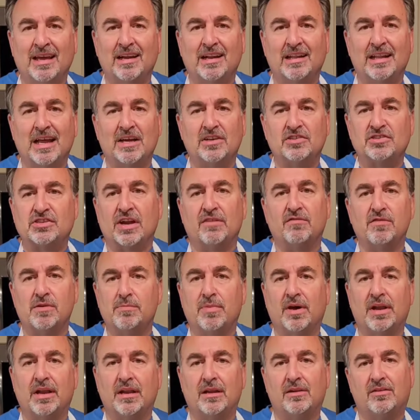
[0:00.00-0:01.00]
it allows
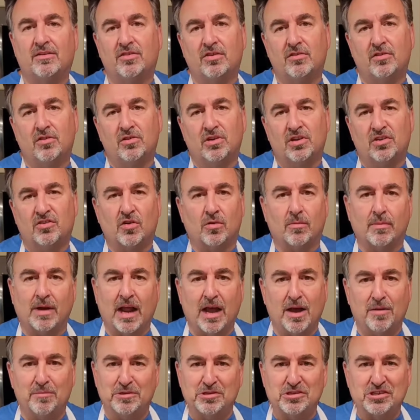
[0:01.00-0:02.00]
everybody to
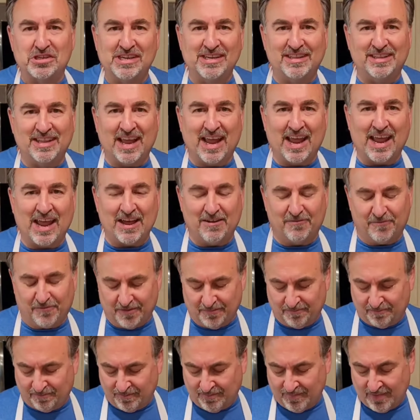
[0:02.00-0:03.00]
determine how much heat they
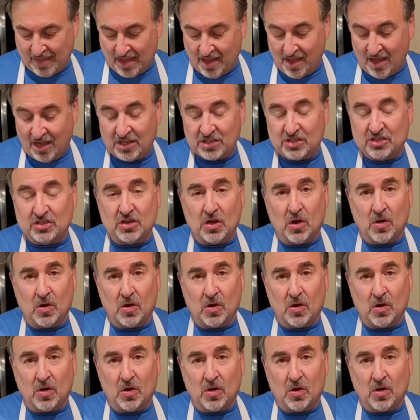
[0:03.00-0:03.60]
have.